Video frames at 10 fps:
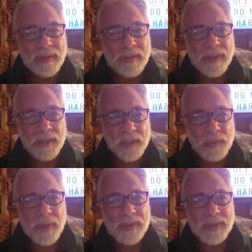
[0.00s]
You just
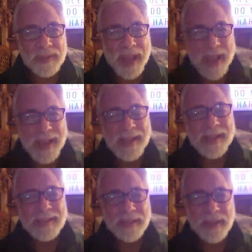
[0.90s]
want the day
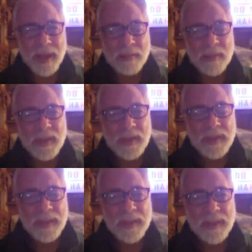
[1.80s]
to come.
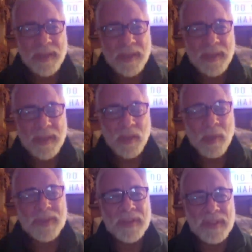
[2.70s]
You
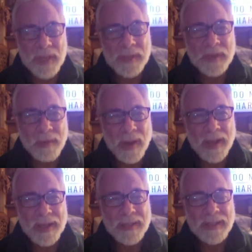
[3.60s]
want the sun to
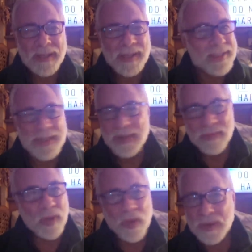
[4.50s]
rise. It's
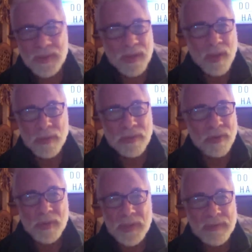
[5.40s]
difficult to go
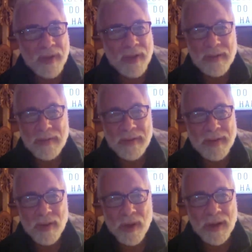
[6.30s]
through. It's very, very
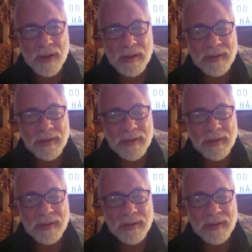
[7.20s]
hard.